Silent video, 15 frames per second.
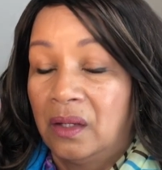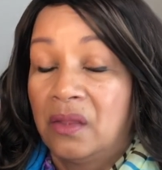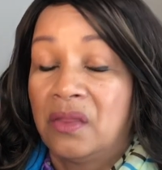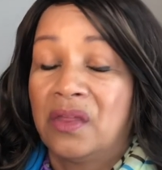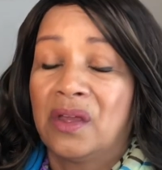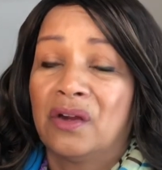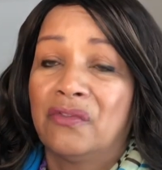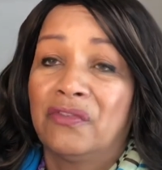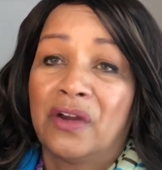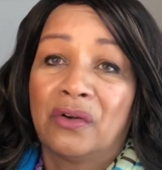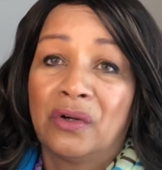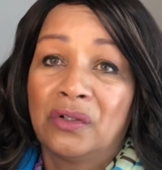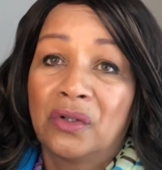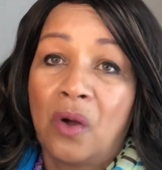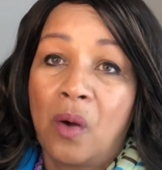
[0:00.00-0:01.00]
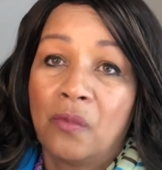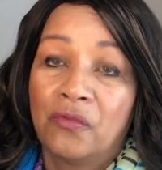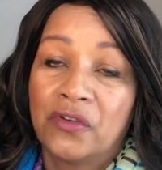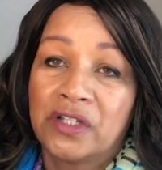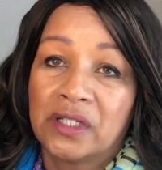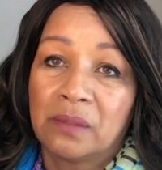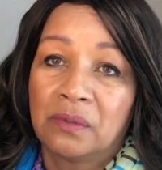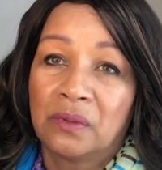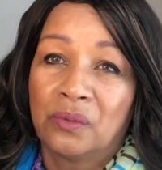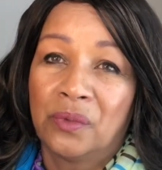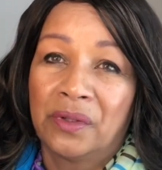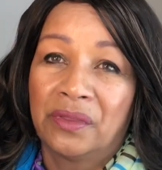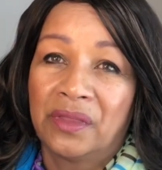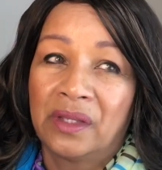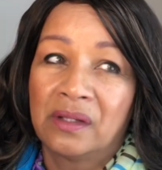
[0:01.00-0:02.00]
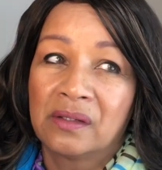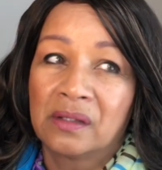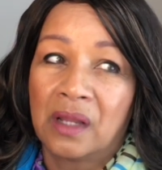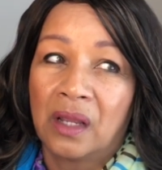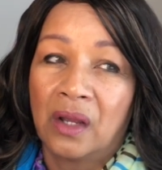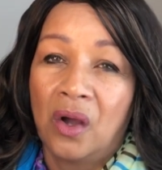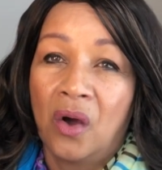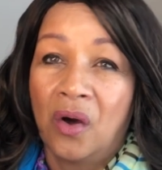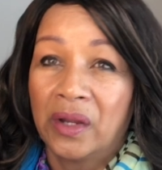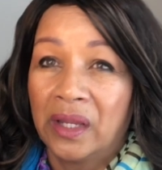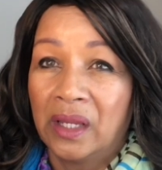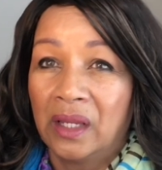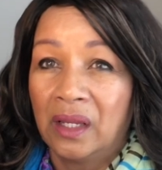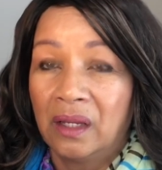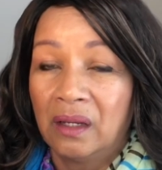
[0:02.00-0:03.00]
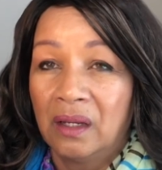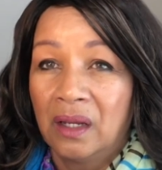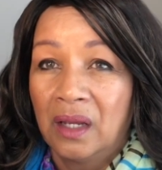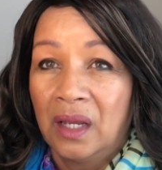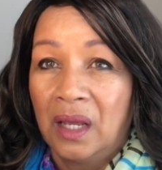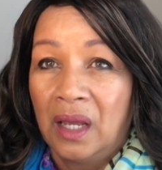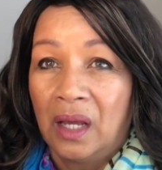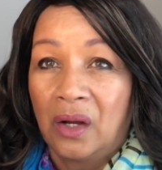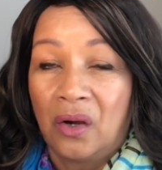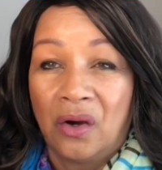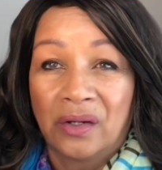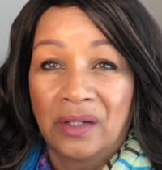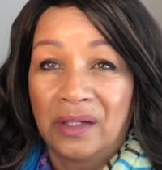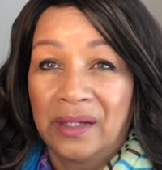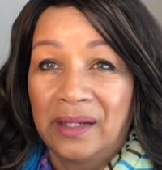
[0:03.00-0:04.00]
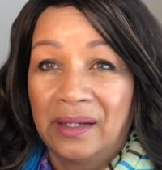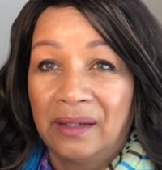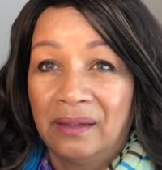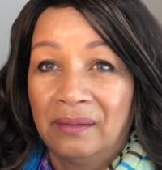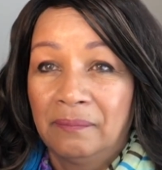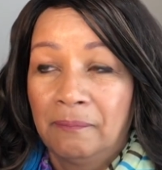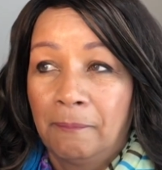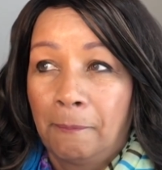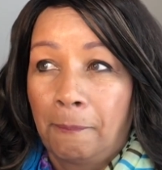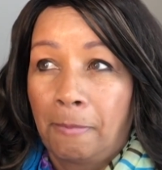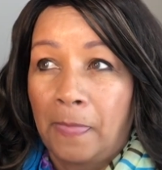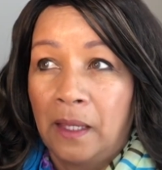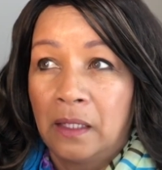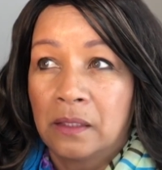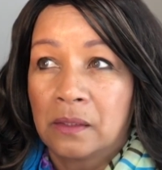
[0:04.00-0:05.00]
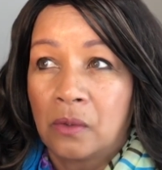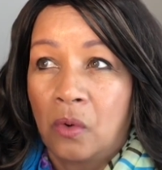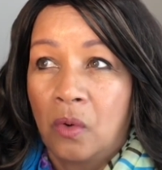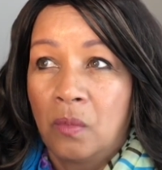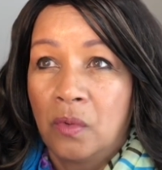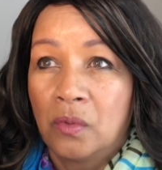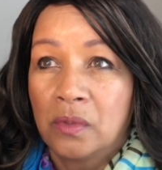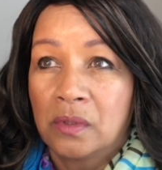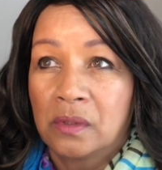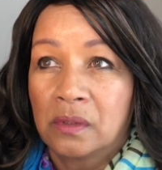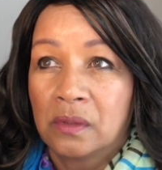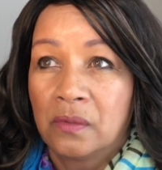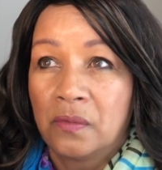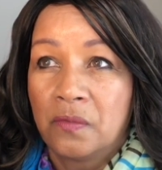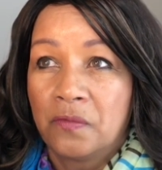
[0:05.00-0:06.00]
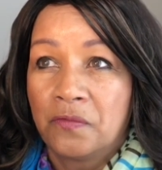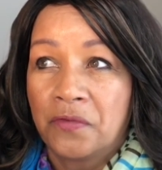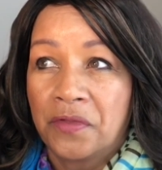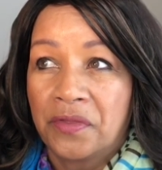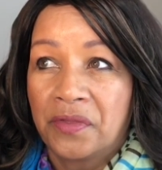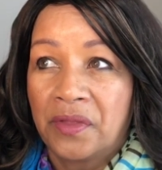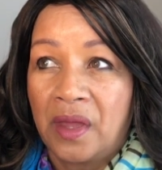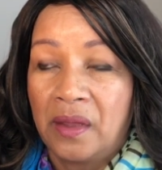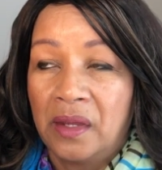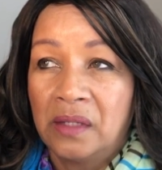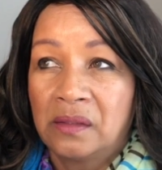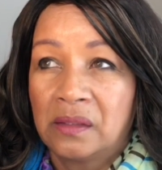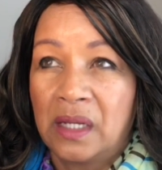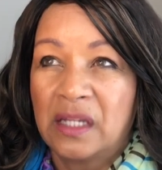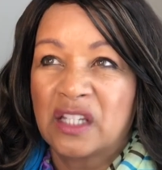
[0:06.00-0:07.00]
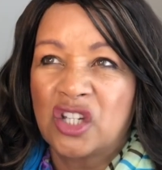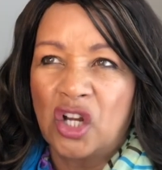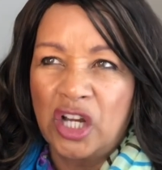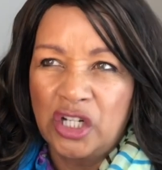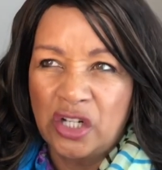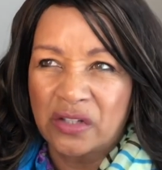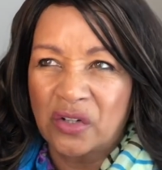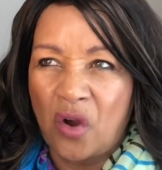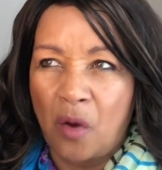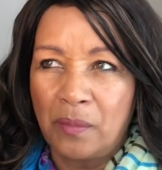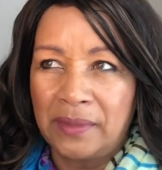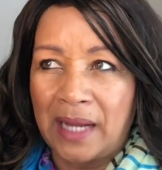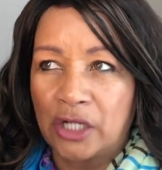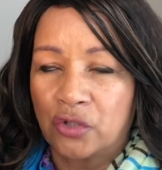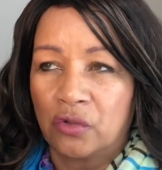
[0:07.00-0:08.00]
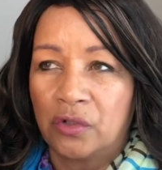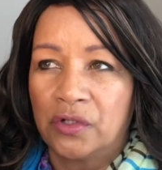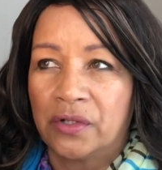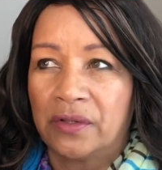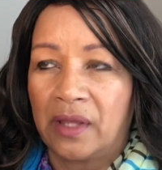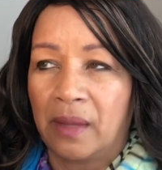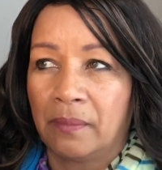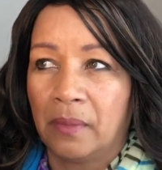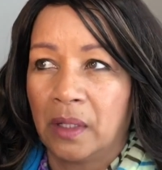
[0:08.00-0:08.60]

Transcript: They're very uncomfortable with things like hugging, cuddling. It's almost for that. It's not. It doesn't come natural to them.